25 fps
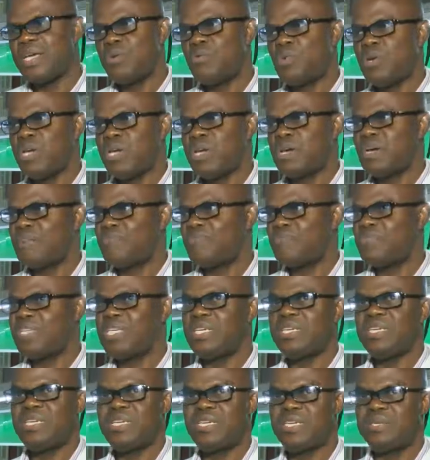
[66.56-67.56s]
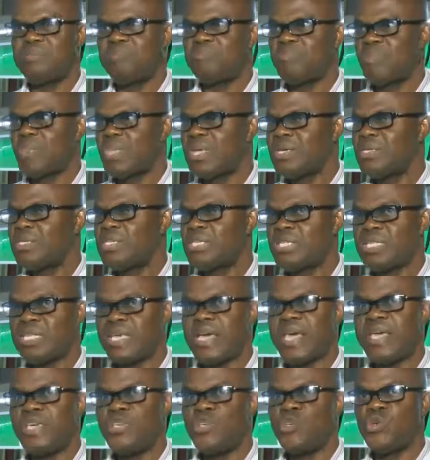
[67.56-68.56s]
then we have the
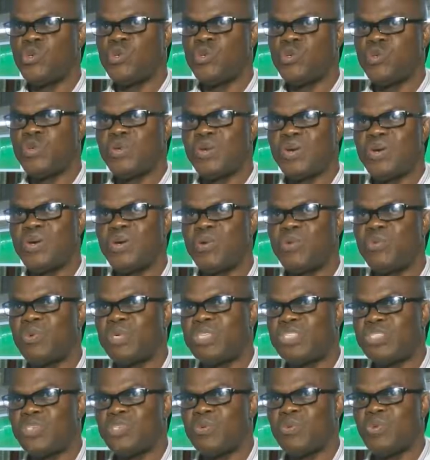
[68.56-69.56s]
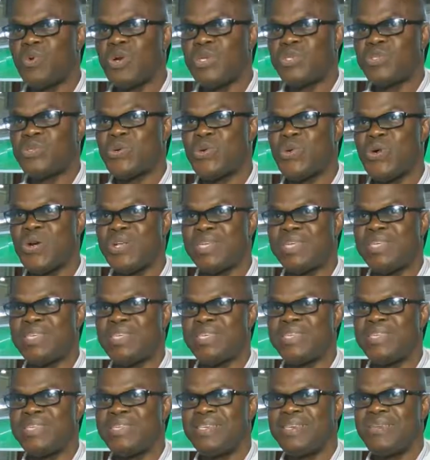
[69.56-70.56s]
CIU, or which we want to call
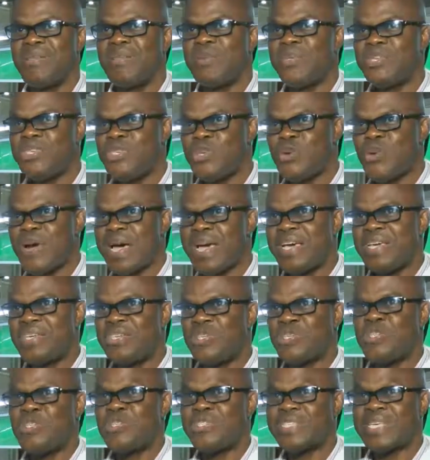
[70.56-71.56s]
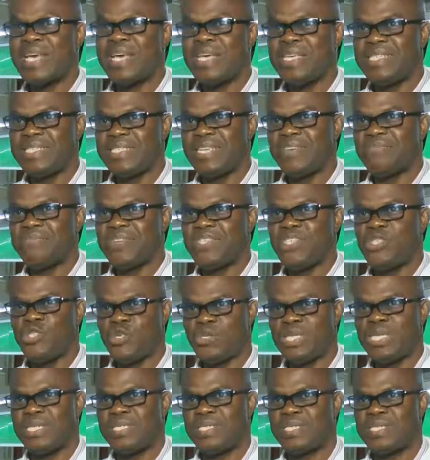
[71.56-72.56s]
the UI, user interface
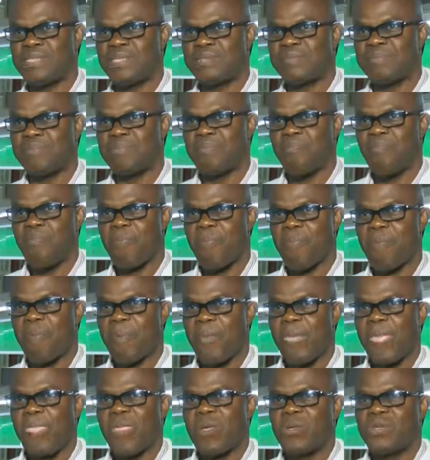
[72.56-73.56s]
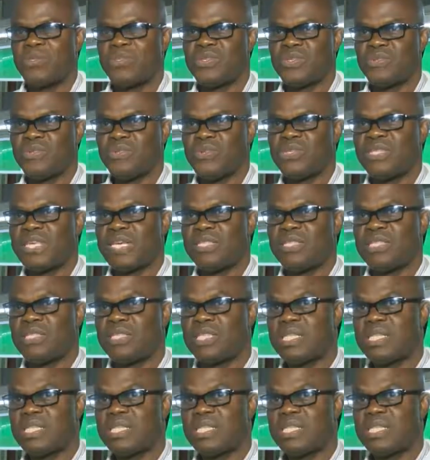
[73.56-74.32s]
unit. So those are the